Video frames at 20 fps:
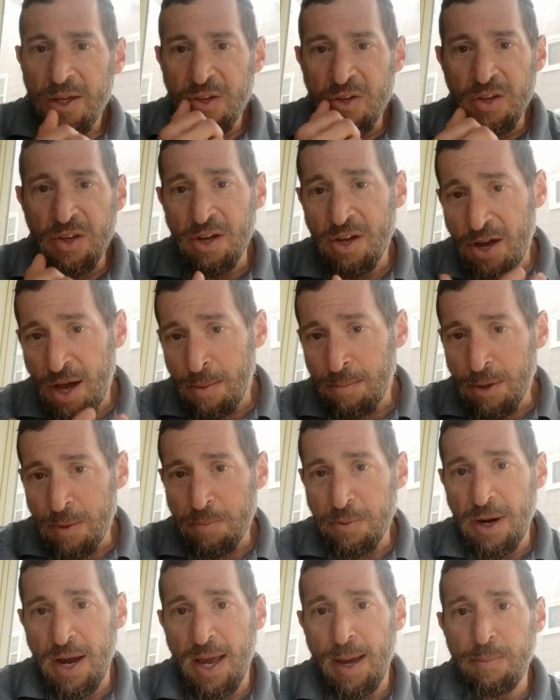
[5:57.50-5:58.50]
So the
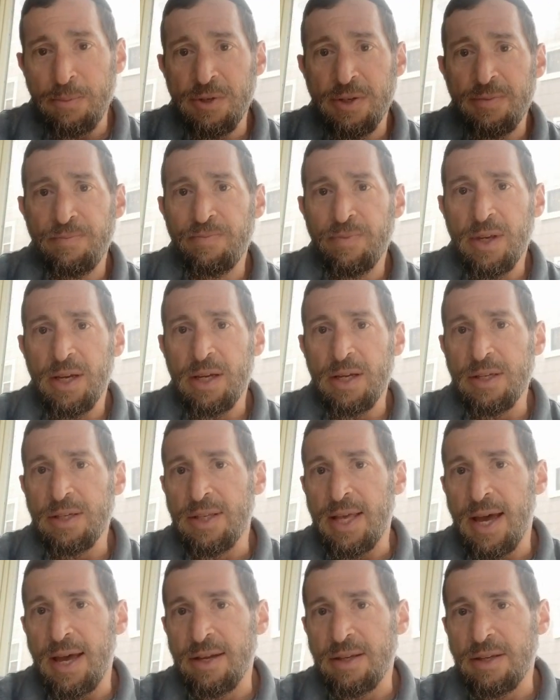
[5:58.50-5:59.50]
Chama, perhaps,
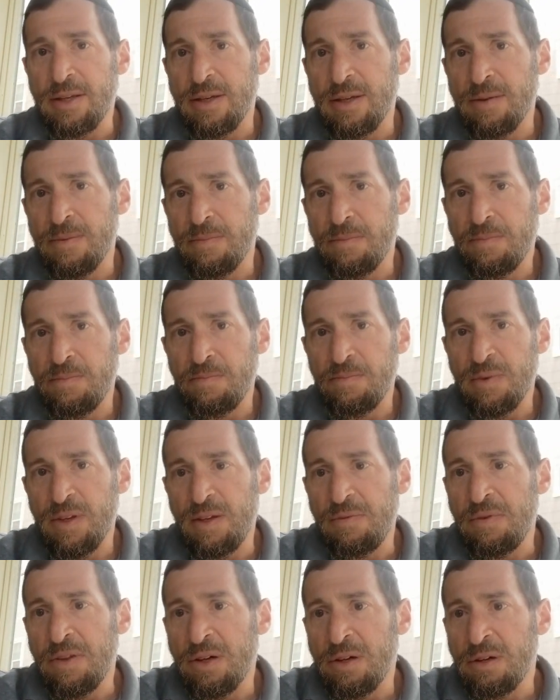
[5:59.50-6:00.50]
is that
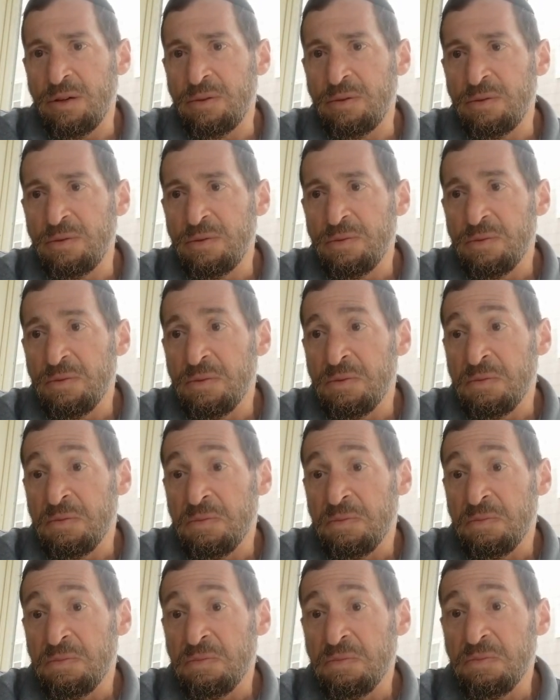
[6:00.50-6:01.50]
even though,
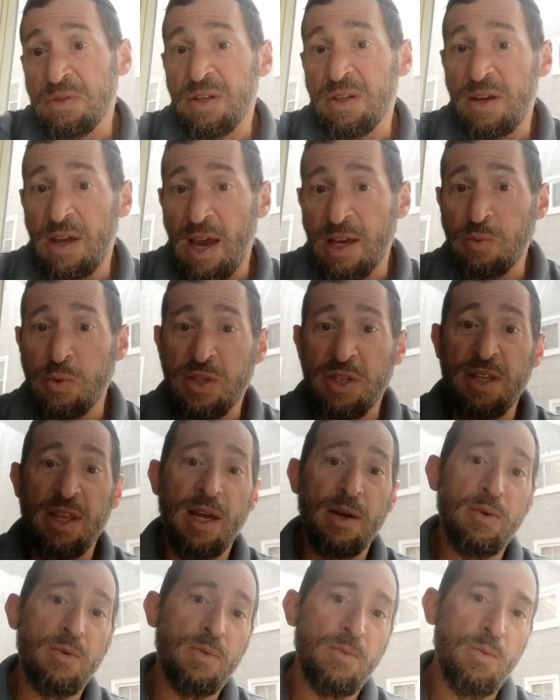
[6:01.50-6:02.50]
as we see,
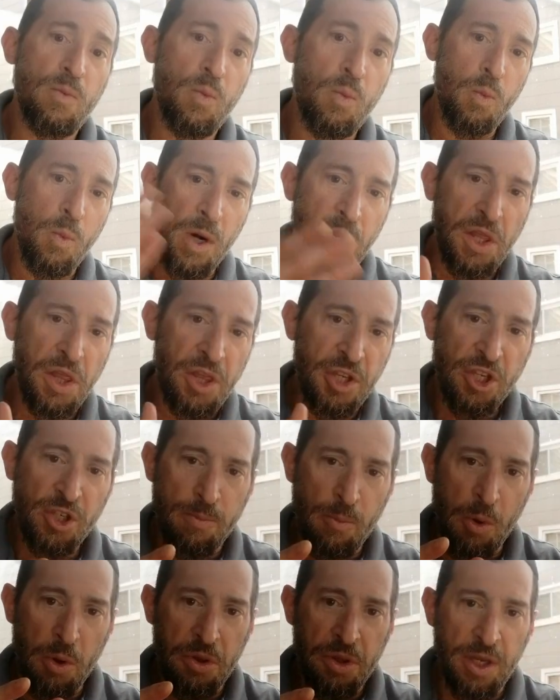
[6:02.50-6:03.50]
that one
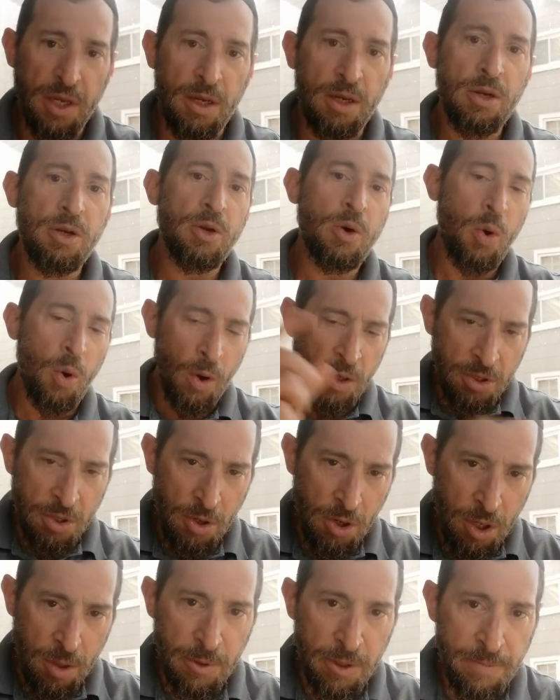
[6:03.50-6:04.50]
small thing caused the
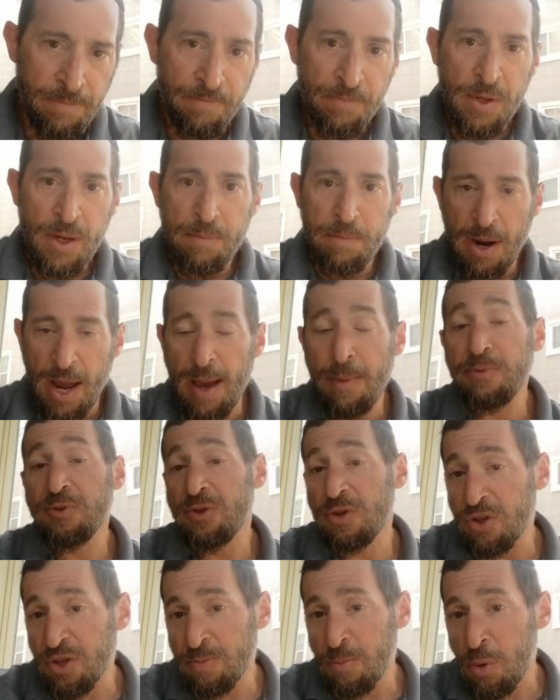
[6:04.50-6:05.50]
Churban,
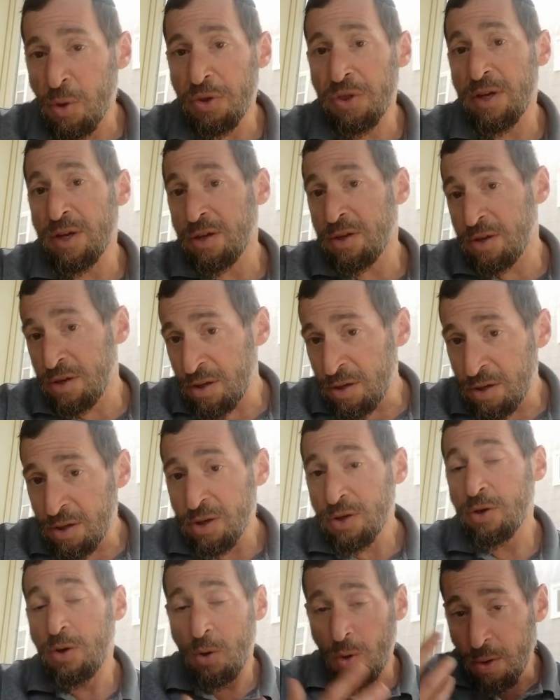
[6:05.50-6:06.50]
perhaps a small thing
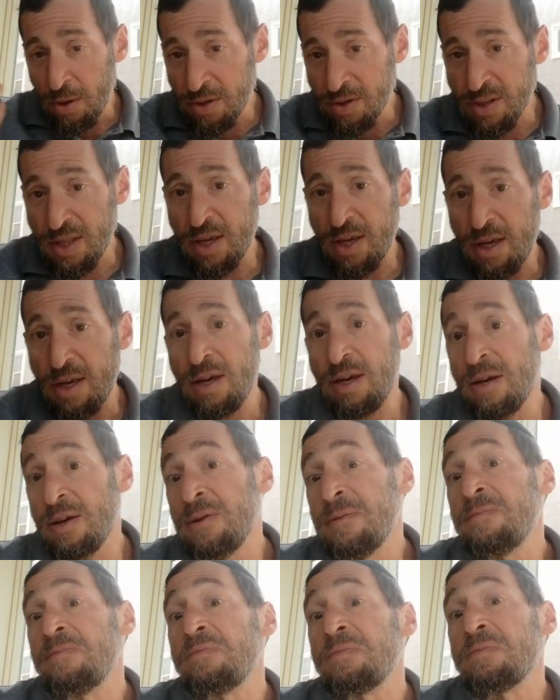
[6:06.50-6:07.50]
could cause the
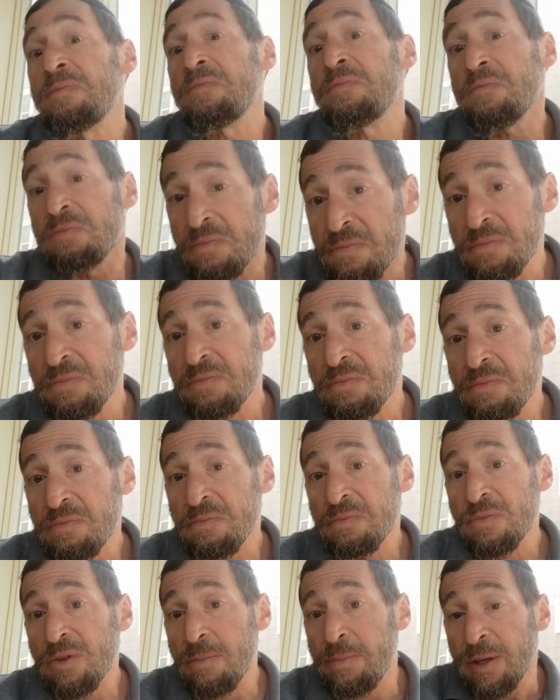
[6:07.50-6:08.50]

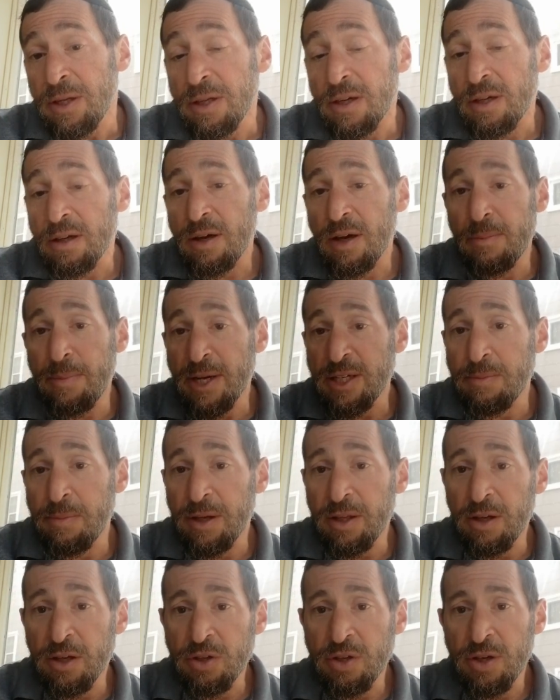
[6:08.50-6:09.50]
building of the Beis
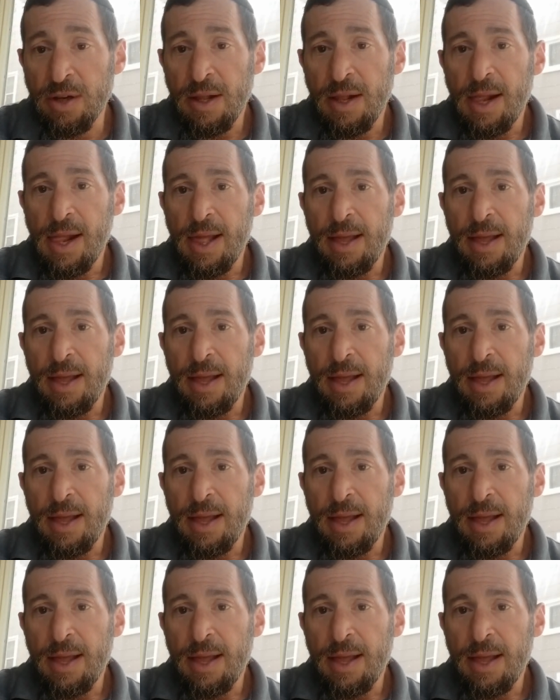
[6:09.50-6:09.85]
HaMikdash.